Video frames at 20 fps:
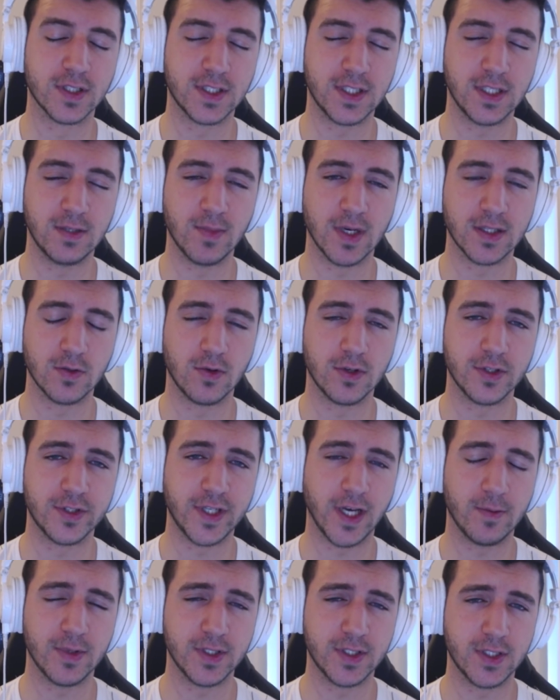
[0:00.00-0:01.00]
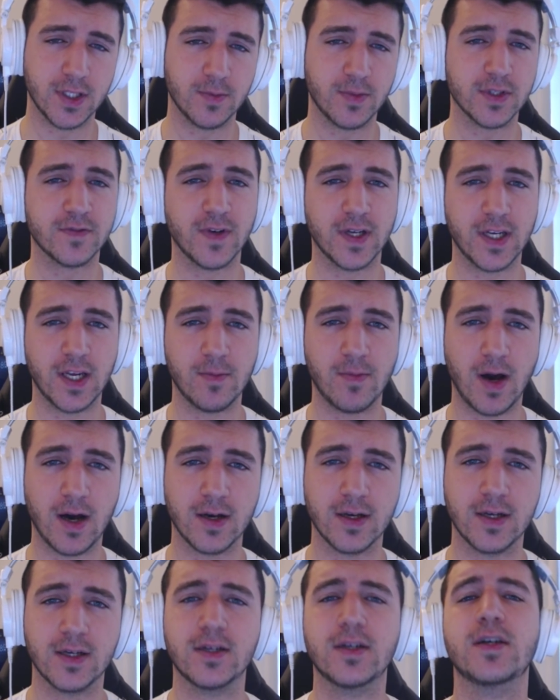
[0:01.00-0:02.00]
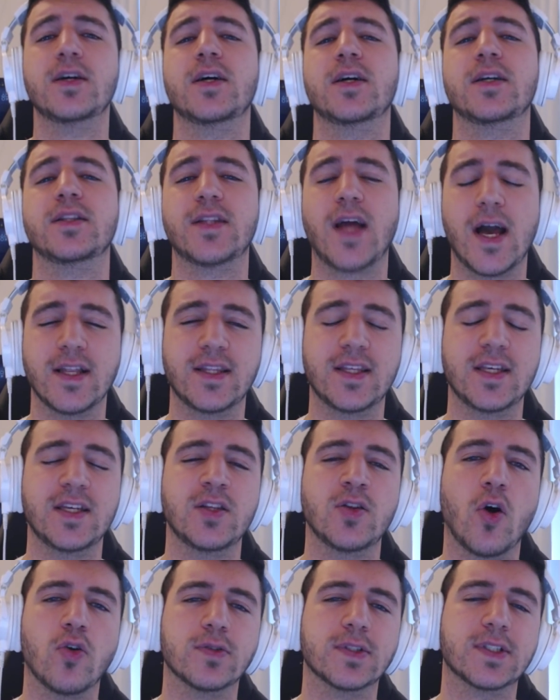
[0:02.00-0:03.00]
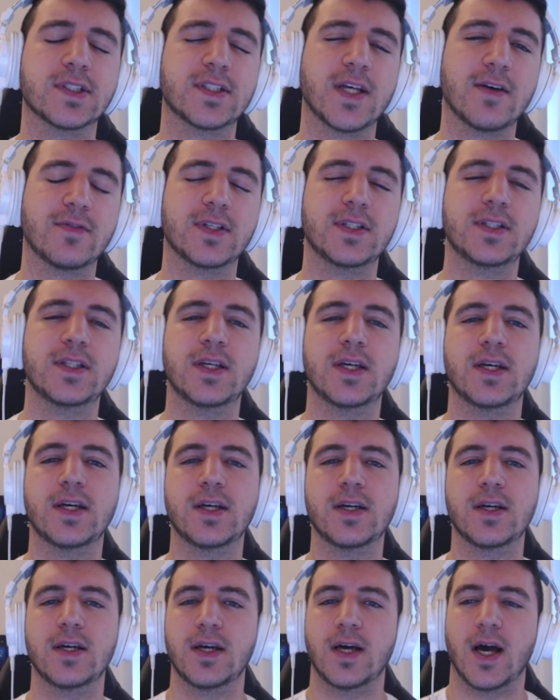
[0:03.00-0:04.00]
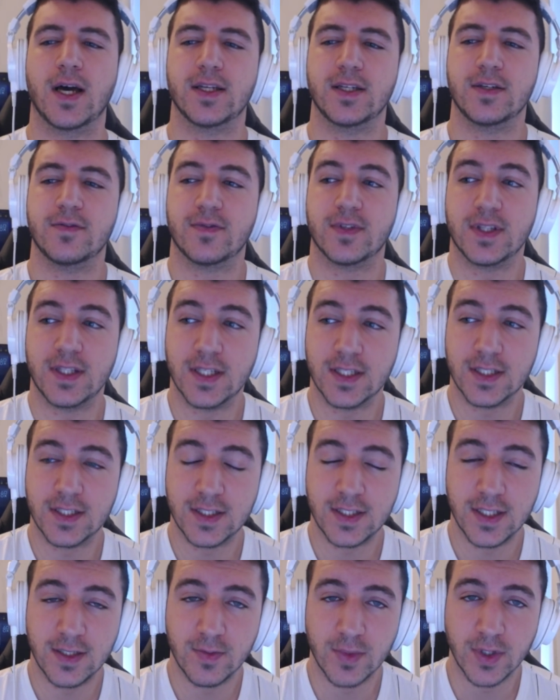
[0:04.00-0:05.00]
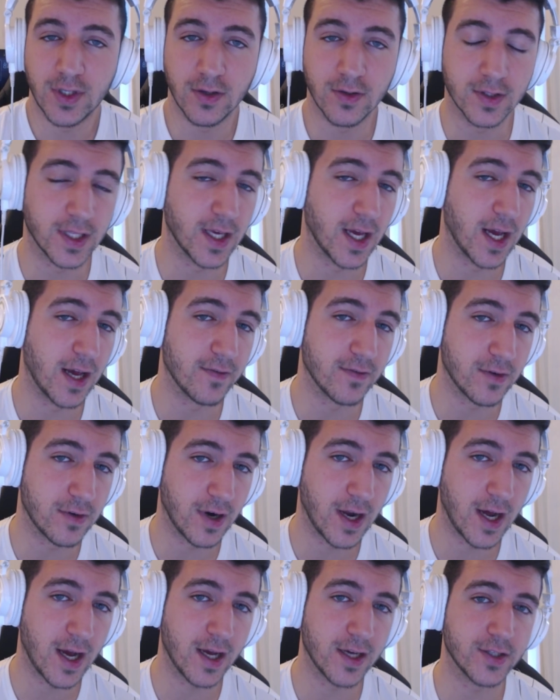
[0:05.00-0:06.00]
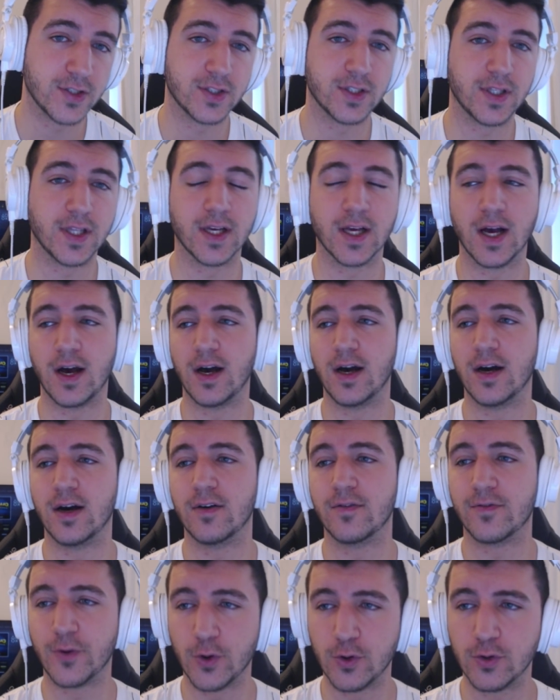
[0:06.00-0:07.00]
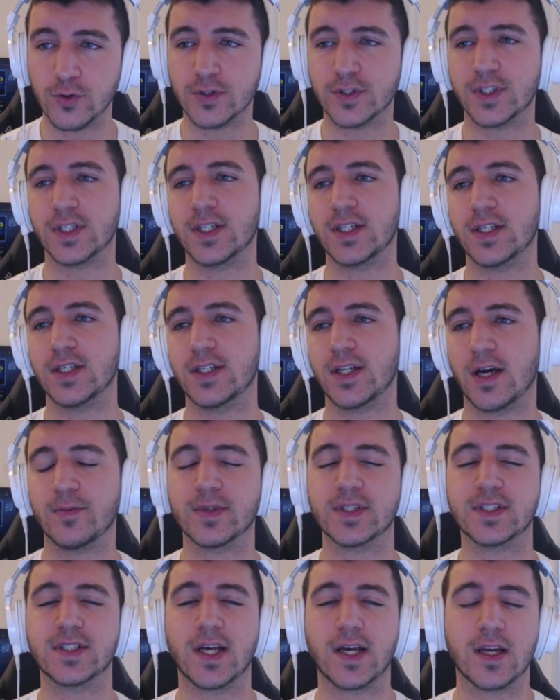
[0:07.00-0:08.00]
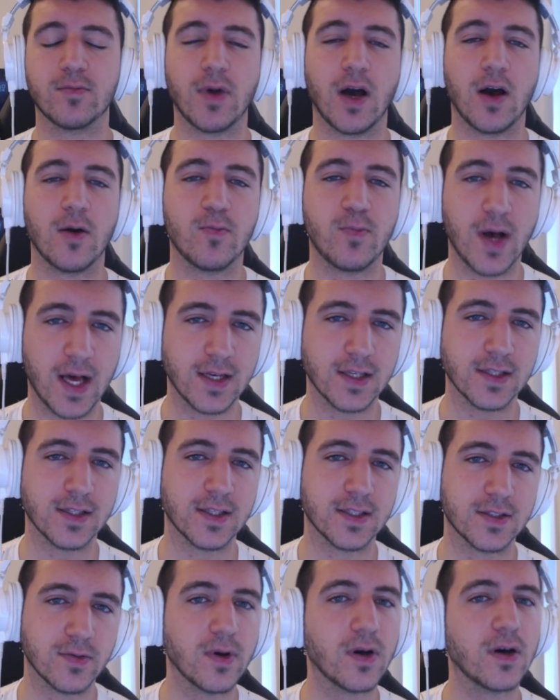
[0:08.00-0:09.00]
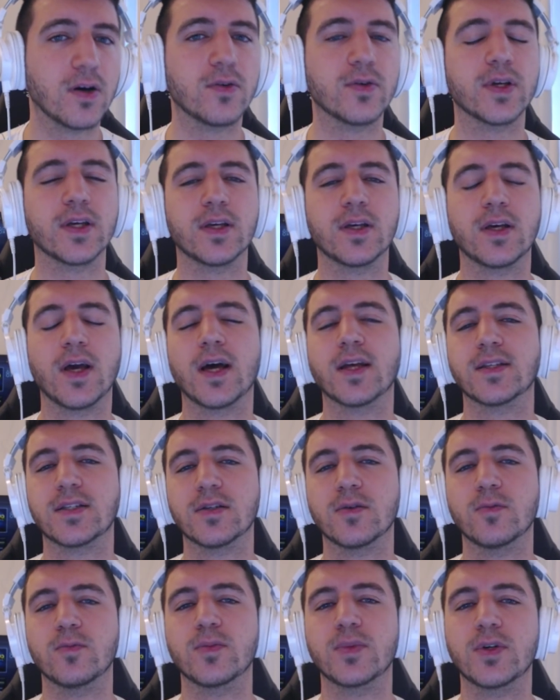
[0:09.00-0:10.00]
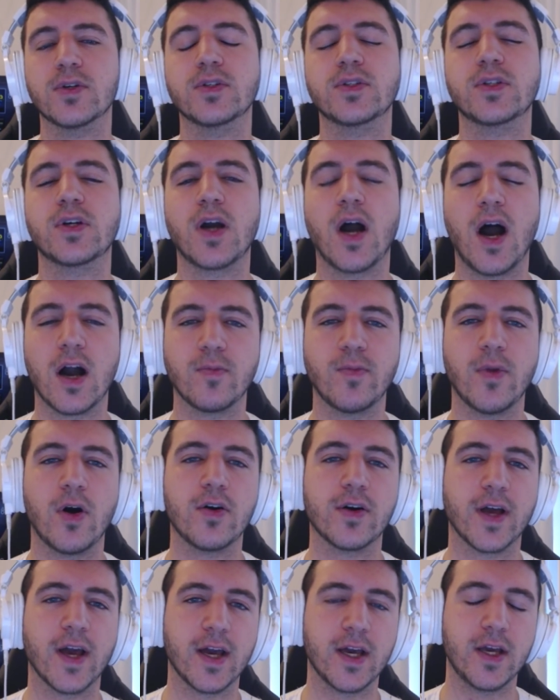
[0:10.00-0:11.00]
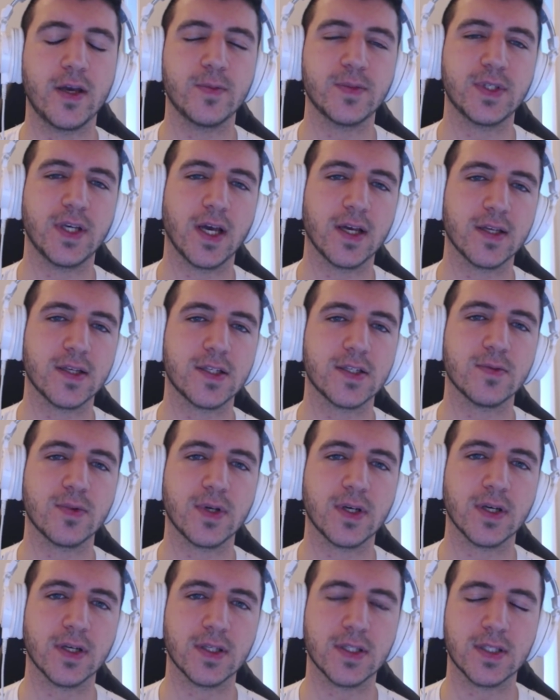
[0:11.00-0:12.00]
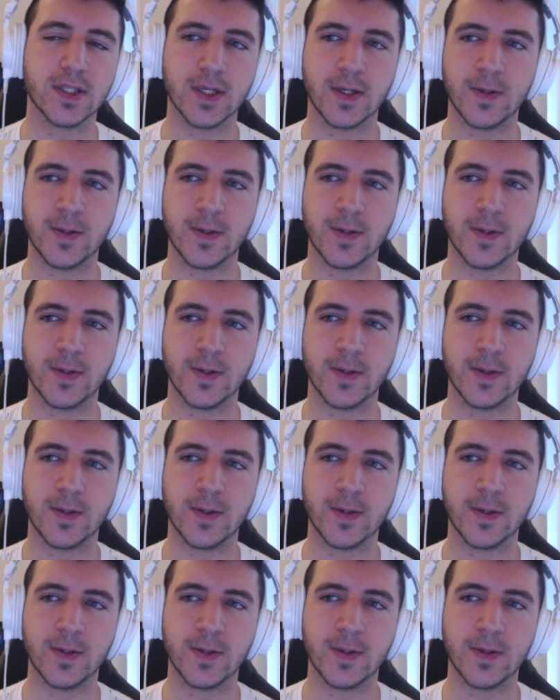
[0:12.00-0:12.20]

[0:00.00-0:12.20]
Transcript: team at the World Championship is Fenerbahce 1907. And even this team, you know, they have Crash, they got Frozen. I'm excited about Patton as well. He had some good Kog'Maw games. He had some good